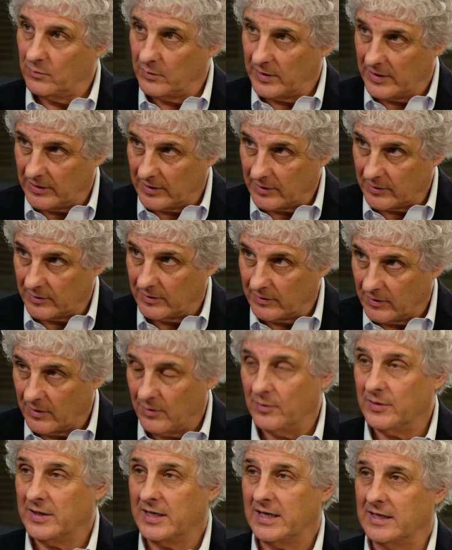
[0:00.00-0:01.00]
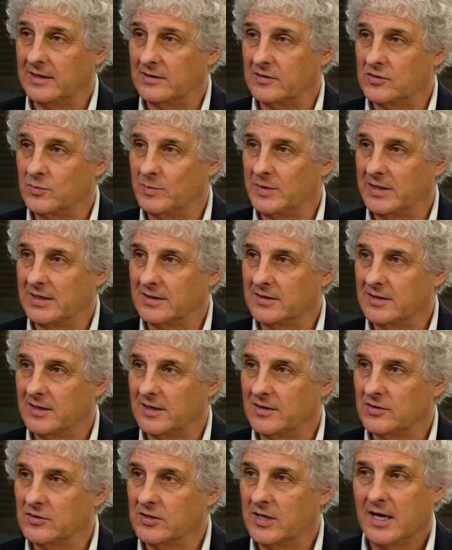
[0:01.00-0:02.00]
when their own hand is being
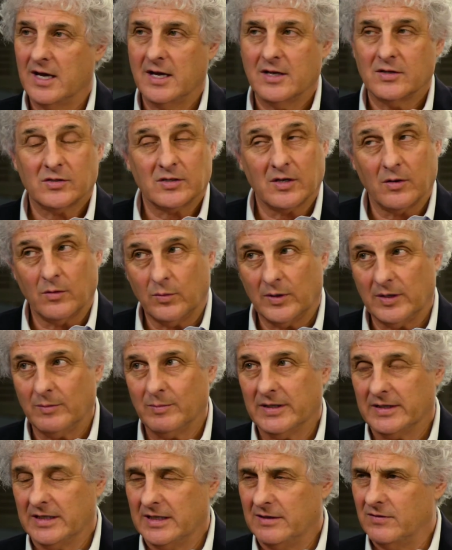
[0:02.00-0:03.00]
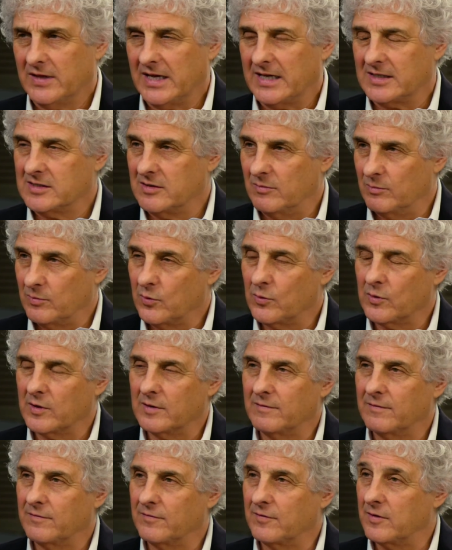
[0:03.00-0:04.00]
touched. So we believe that's
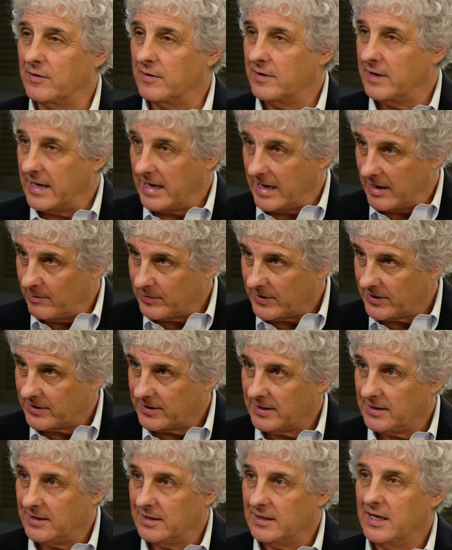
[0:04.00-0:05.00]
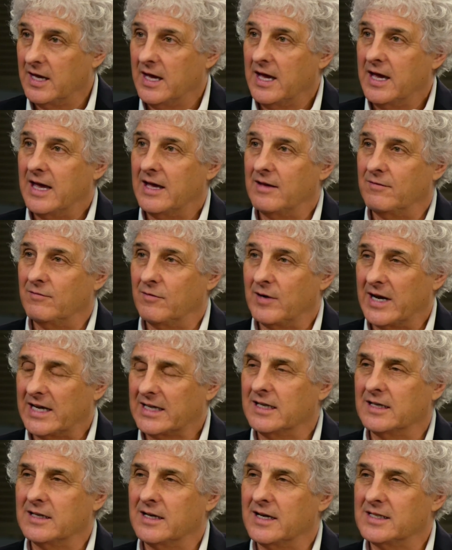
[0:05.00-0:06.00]
important for empathy and
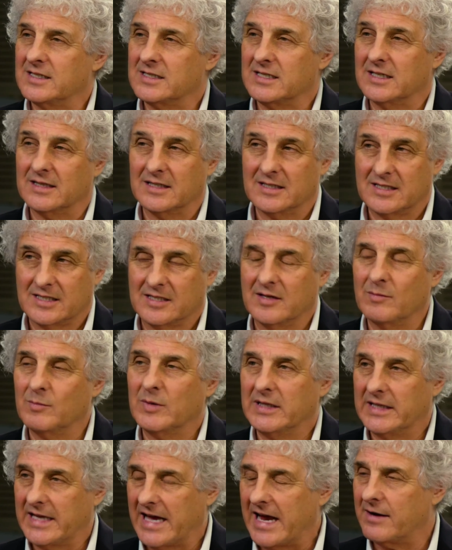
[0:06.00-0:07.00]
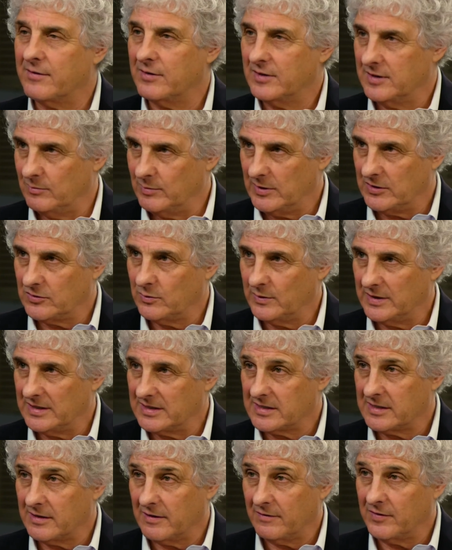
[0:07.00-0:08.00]
recognizing the similarity between
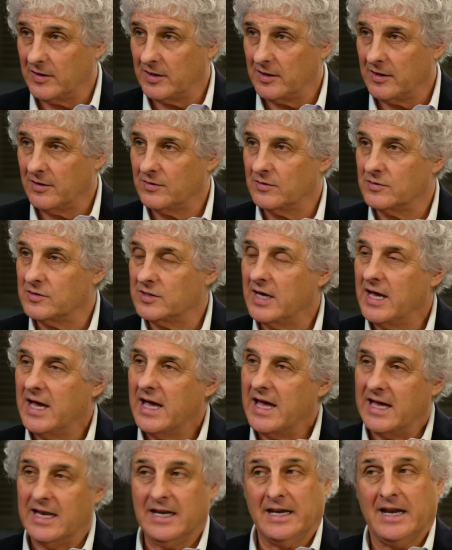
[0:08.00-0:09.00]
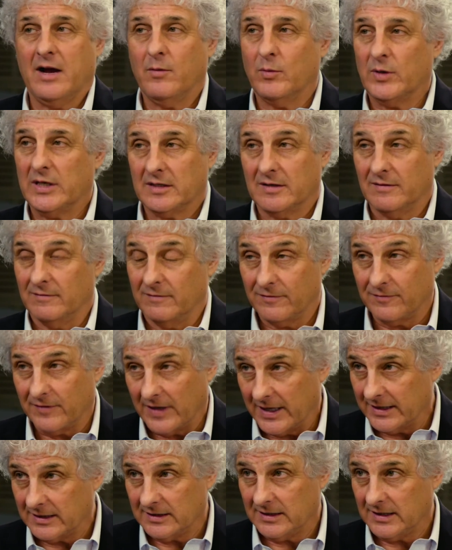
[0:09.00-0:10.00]
self and others. And now we can
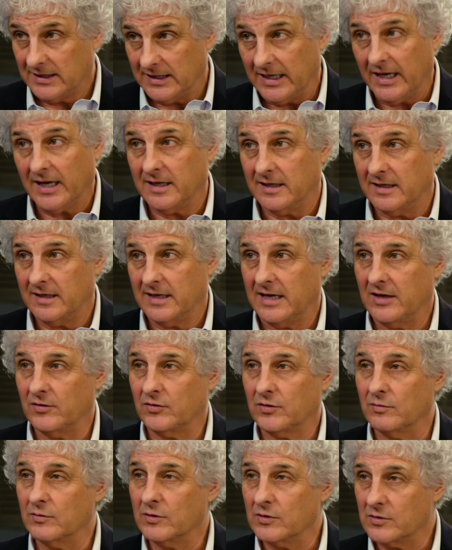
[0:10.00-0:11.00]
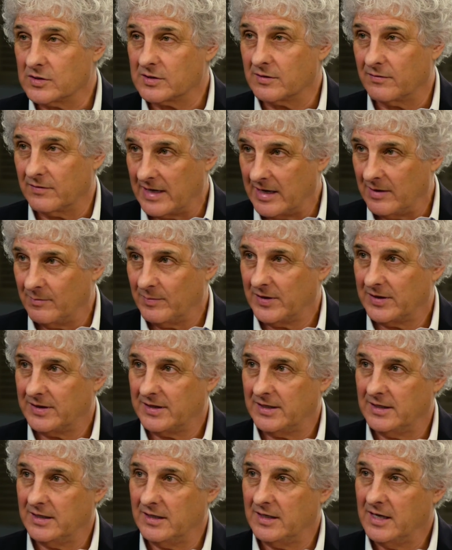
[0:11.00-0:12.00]
finally get at the roots of
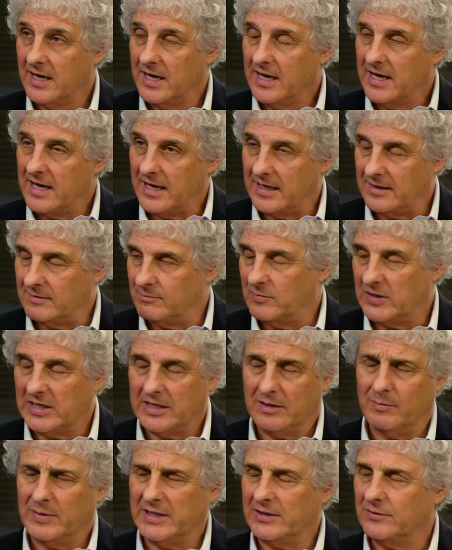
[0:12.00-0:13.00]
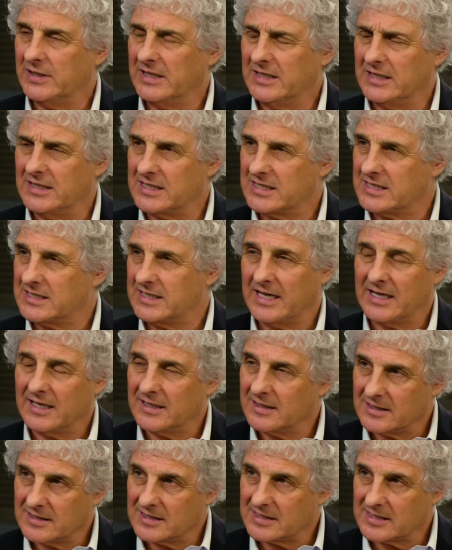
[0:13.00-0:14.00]
empathy and the ability to
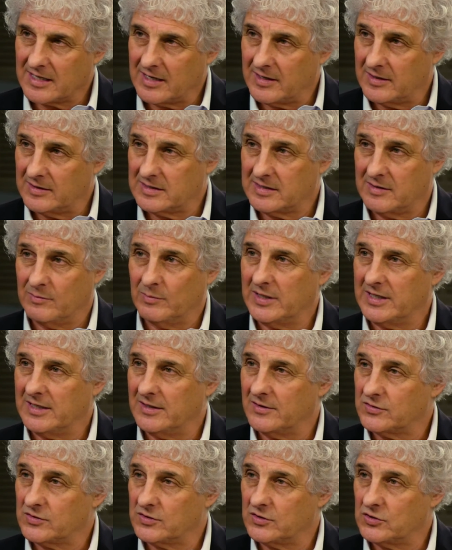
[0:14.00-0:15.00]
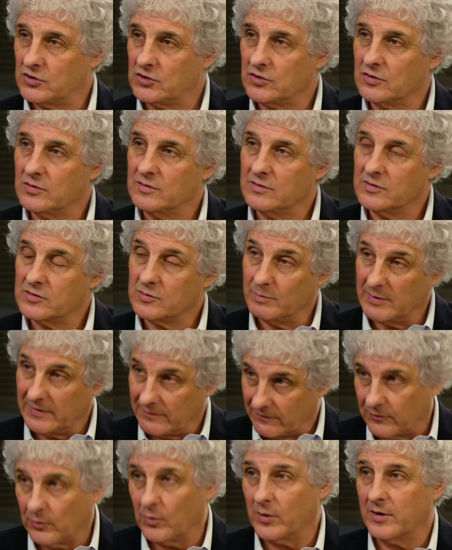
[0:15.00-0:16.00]
stand inside somebody else's shoes
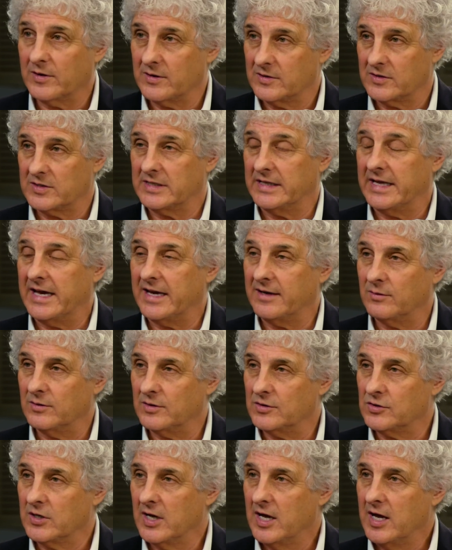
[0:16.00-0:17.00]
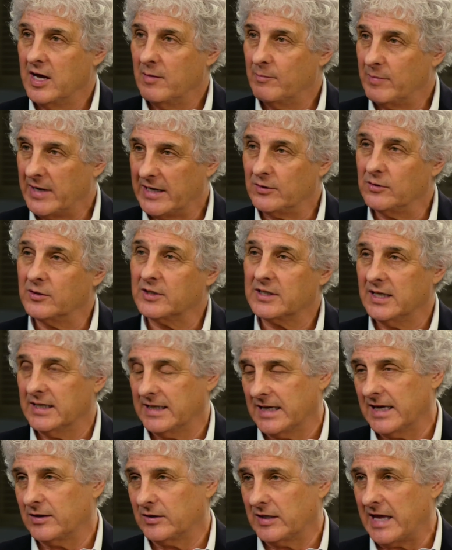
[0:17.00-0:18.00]
before there's language by
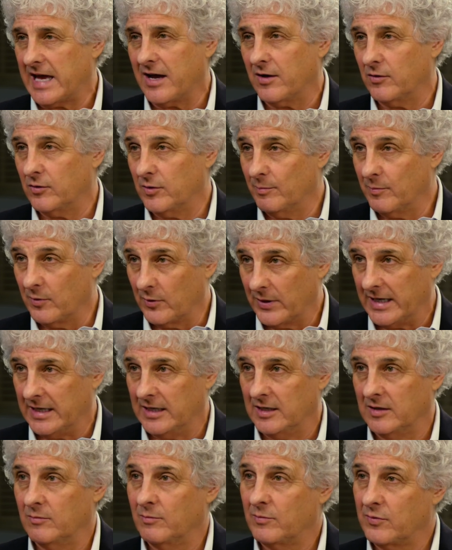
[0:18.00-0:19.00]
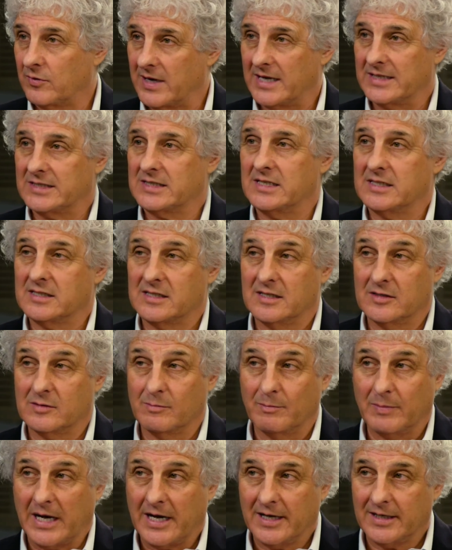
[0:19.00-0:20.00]
looking at how the brain processes
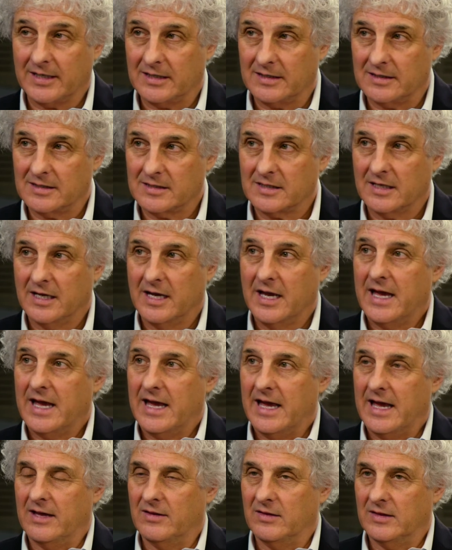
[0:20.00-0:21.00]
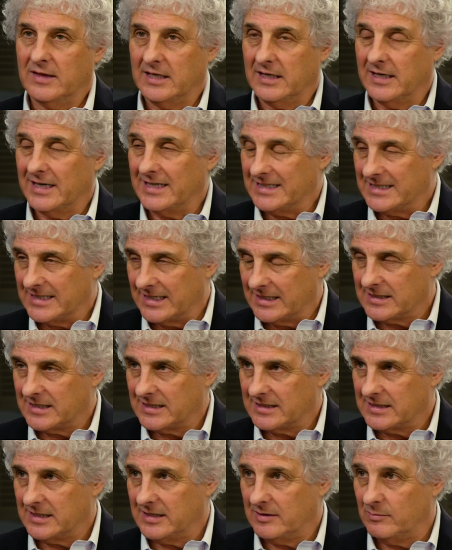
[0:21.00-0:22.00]
bodies and the
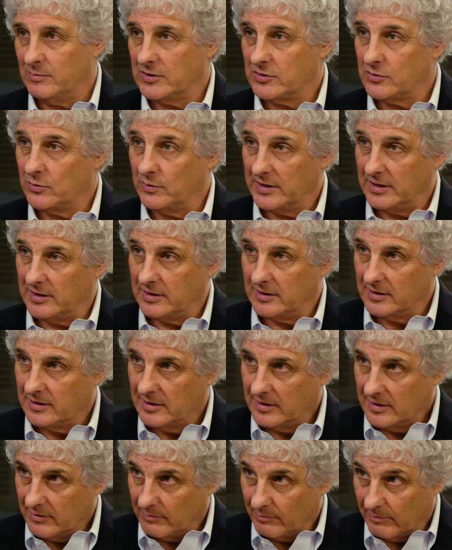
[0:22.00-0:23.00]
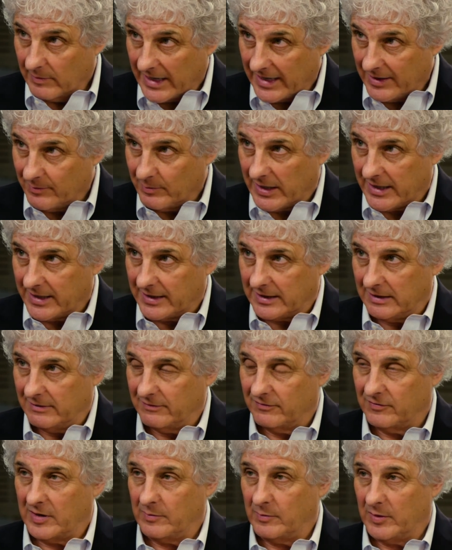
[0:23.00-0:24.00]
identity between my body,
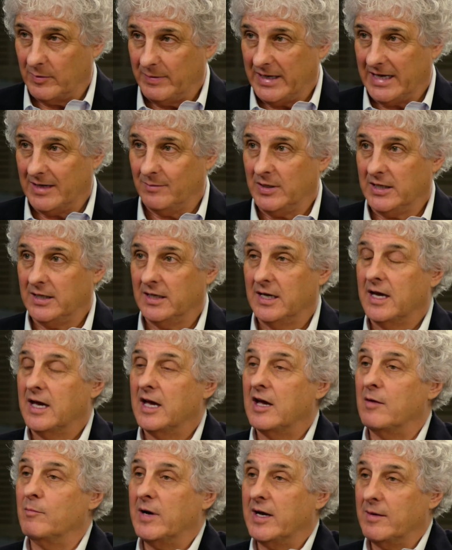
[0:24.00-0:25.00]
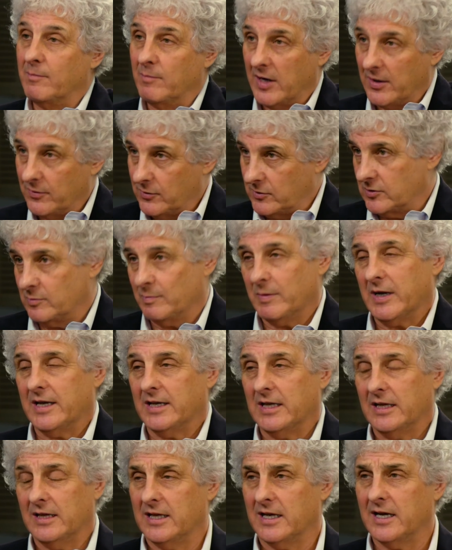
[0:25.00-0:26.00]
if I'm a baby, and my mother's
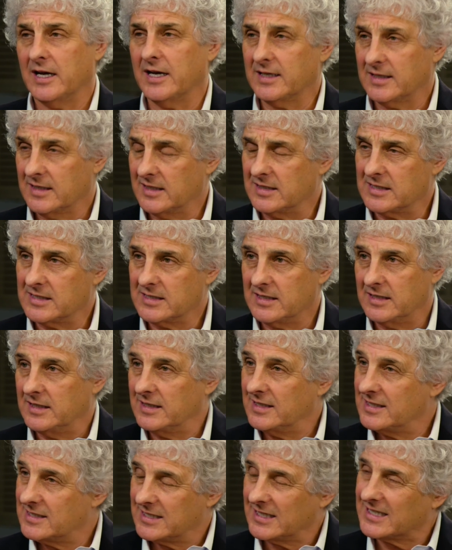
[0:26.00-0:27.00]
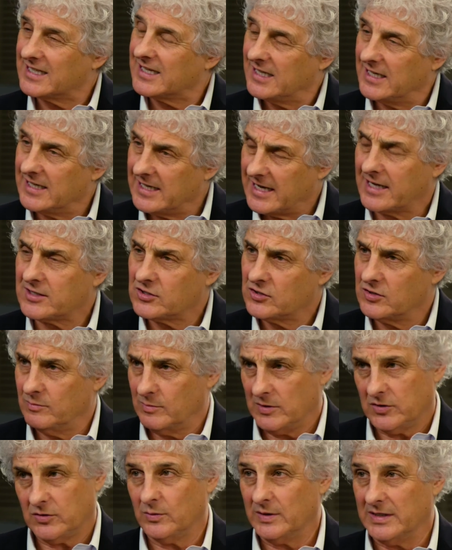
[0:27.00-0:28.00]
body that I can see. It's a connection
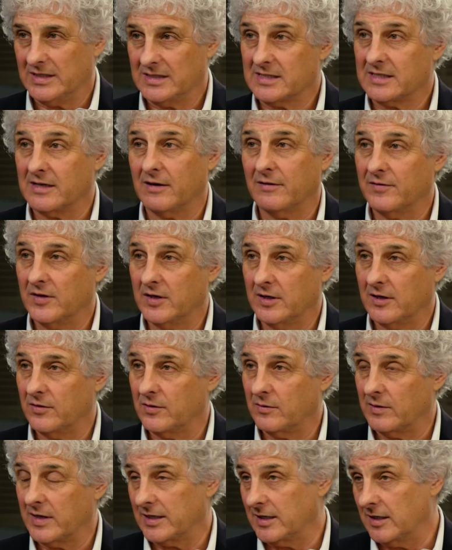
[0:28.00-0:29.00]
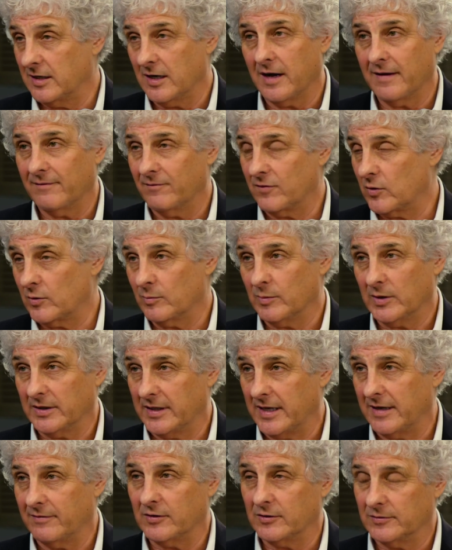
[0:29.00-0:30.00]
between self and other at a nonverbal
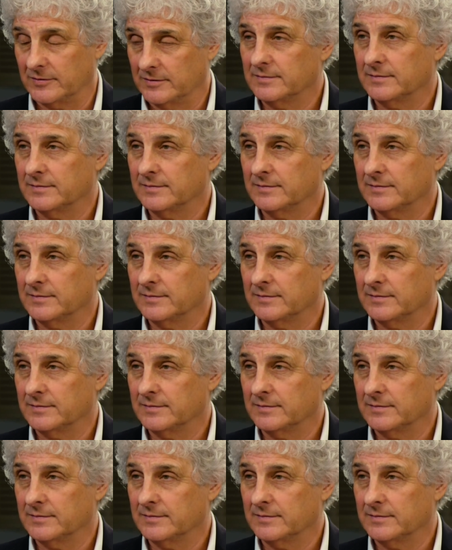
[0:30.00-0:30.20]
level.